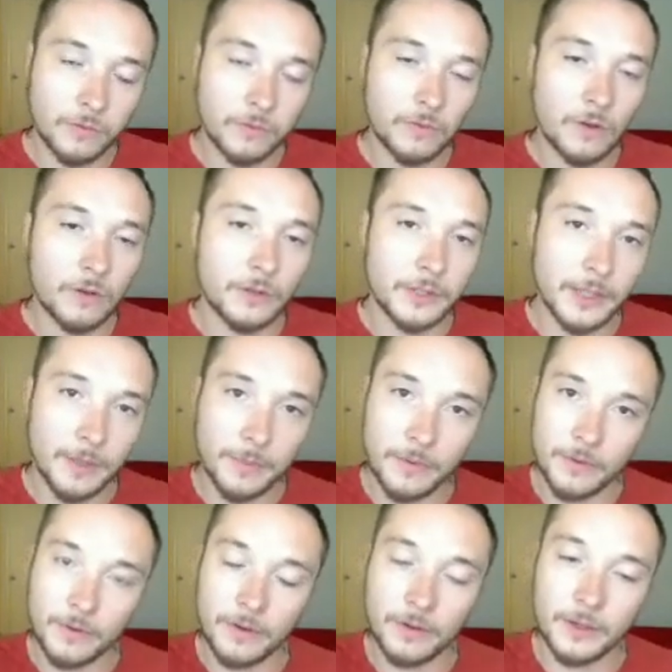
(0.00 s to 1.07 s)
of color
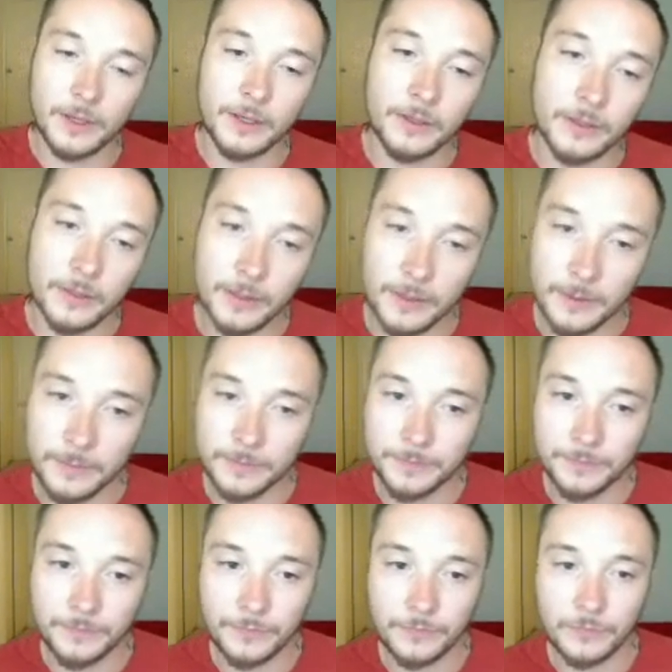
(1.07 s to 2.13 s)
depth and um,
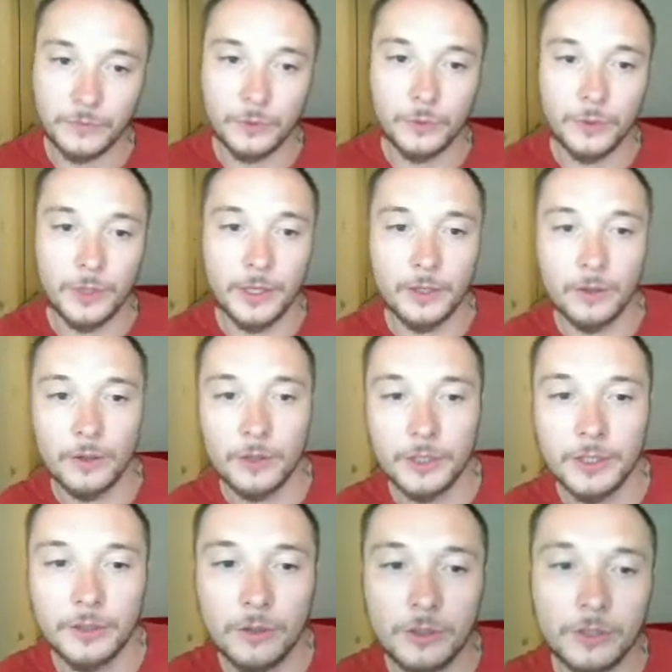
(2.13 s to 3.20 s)
to, in,
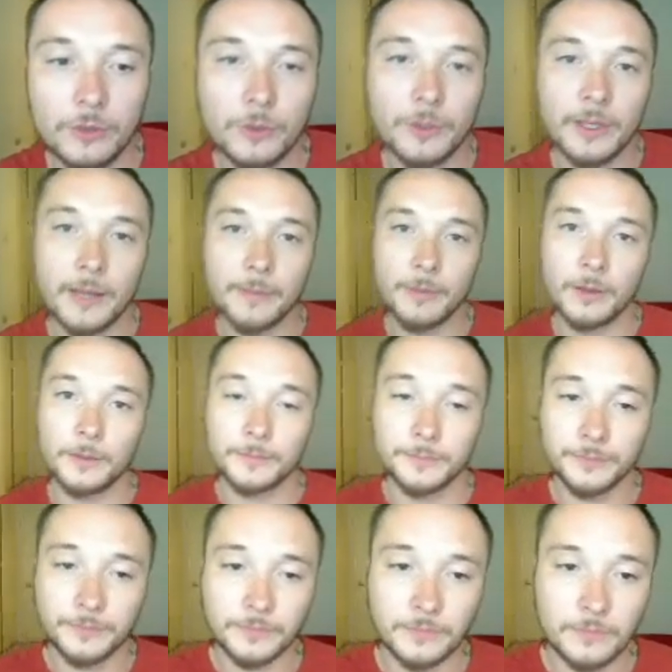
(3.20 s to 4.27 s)
or, in, order to enable